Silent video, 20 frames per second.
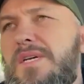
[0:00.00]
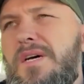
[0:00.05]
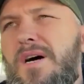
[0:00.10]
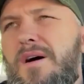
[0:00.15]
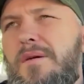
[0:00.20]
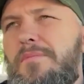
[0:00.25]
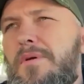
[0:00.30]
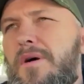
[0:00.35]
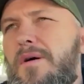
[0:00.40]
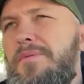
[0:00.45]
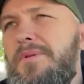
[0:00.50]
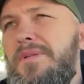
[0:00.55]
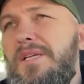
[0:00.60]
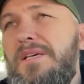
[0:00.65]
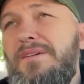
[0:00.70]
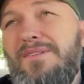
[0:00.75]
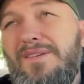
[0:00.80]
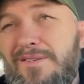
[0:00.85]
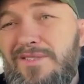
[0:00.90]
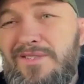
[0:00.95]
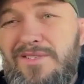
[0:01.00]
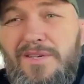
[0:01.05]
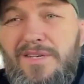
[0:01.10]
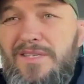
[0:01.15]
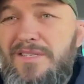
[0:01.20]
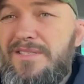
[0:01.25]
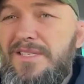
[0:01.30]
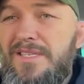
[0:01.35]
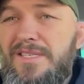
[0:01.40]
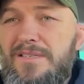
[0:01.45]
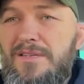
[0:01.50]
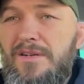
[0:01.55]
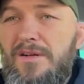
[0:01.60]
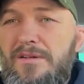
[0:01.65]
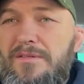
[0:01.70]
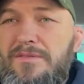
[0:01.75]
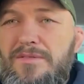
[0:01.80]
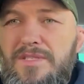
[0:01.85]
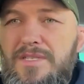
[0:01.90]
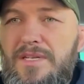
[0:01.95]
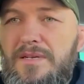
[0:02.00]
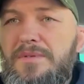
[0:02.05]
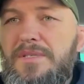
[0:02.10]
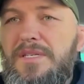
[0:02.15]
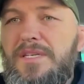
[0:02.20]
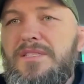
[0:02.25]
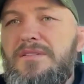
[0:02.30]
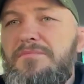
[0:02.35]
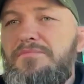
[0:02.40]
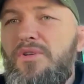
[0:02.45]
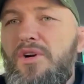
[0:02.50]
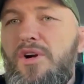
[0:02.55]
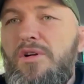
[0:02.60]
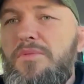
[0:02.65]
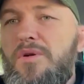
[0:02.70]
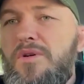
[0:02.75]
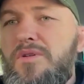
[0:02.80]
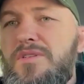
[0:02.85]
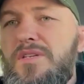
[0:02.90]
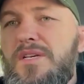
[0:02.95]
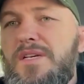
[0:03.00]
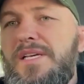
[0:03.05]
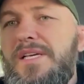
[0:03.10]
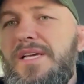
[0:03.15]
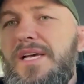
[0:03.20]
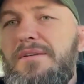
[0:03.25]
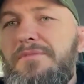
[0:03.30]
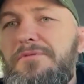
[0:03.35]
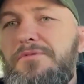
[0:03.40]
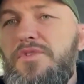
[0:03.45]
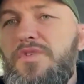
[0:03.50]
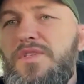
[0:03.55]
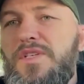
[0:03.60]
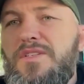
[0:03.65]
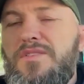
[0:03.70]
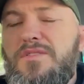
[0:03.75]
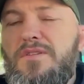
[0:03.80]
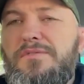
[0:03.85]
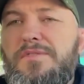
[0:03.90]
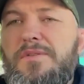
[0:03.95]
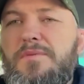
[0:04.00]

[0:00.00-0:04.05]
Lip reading: I believe he was like 6-0 or something as a pro boxer. He had a few years off